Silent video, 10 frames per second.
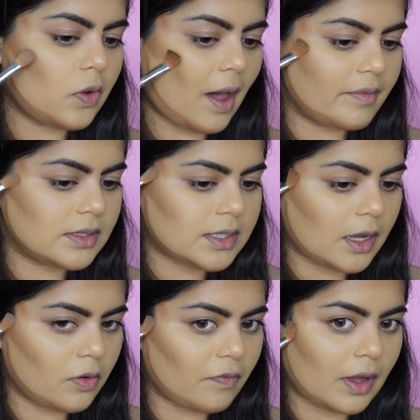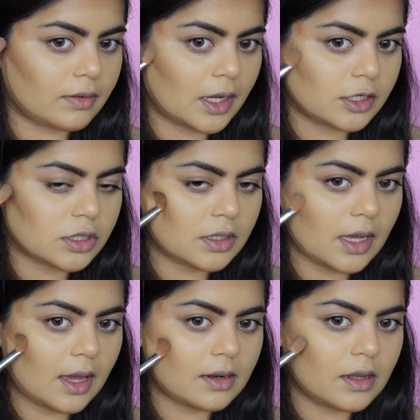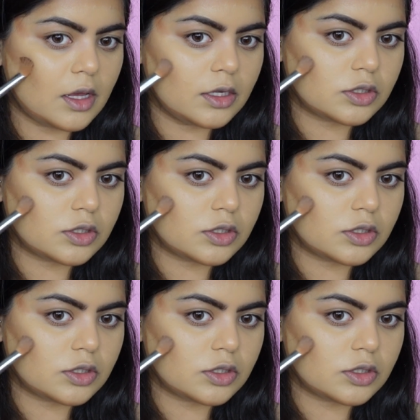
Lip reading: you haven't set your foundation yet,